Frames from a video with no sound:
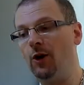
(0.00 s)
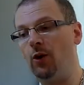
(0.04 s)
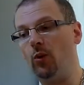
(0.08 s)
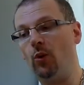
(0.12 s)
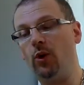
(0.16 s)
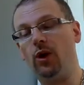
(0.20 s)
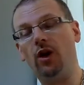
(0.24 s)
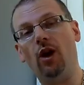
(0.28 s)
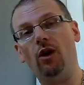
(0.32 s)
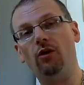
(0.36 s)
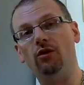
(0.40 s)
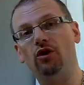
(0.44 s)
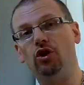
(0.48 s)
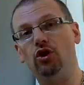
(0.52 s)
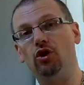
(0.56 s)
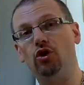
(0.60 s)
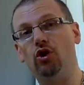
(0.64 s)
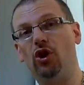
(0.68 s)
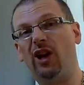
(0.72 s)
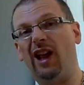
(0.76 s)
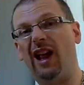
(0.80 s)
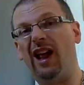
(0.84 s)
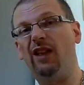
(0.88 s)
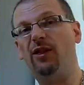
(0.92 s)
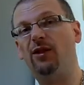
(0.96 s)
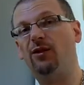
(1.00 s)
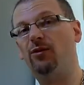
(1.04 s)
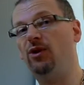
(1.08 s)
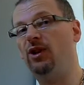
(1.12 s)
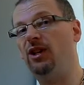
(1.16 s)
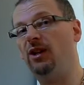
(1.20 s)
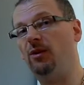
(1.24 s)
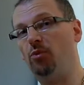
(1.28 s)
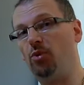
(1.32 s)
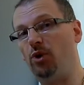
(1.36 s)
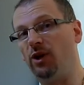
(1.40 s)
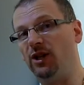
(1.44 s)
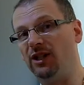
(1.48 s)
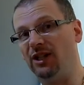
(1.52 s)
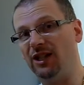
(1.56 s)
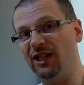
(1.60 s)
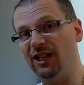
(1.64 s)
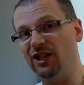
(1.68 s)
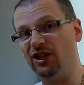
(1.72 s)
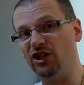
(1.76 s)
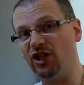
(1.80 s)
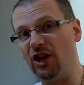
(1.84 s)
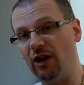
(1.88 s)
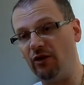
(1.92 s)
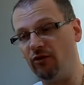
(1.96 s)
we're going to look at 3D printing
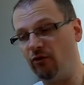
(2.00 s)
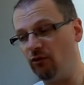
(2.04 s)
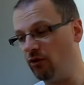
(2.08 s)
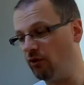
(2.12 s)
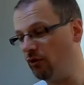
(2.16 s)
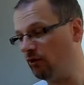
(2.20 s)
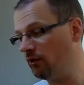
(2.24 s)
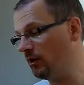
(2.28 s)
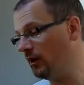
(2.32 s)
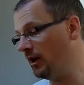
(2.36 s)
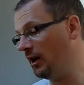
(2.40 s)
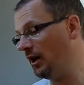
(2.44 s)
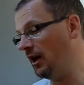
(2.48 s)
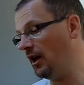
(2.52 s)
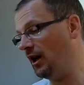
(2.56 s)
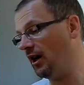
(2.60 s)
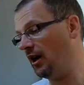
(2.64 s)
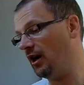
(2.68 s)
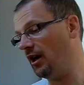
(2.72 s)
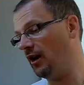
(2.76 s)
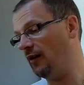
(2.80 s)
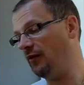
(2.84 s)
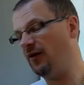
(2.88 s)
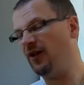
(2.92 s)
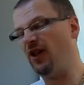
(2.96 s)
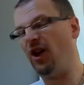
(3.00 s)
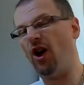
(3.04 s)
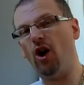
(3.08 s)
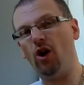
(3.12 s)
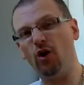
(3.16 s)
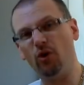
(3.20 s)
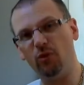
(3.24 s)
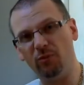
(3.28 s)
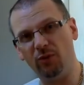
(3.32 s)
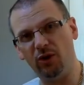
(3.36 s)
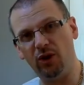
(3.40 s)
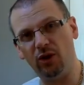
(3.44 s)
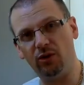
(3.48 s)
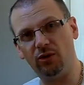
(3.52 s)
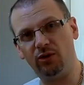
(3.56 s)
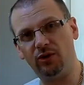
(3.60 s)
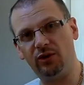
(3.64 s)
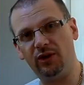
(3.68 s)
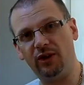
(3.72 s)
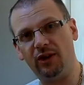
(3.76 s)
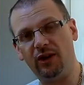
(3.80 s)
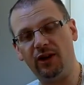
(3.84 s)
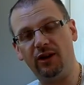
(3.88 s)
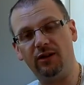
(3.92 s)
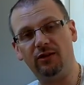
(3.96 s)
in general for the home
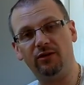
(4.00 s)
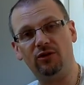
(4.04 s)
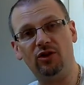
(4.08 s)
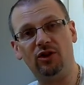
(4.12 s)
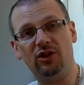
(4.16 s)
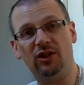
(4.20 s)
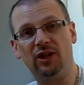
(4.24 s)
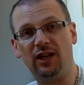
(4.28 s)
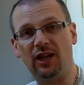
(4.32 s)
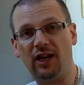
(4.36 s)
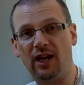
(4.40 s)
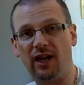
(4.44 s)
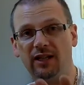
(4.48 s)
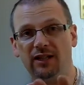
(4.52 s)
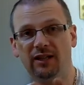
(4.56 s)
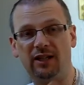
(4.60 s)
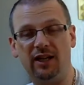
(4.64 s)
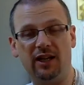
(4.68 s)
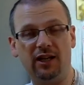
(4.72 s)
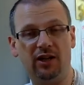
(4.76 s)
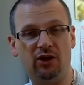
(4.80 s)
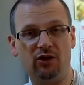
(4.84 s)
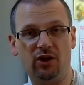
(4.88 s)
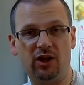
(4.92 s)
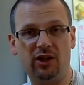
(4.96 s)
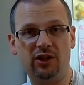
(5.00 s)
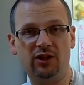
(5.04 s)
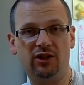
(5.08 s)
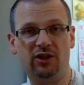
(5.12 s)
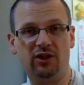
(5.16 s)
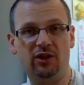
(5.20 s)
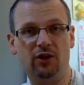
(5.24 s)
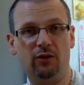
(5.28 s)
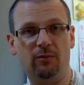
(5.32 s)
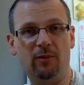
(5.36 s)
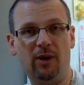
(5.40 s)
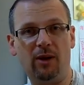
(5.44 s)
user, just in case it interests you.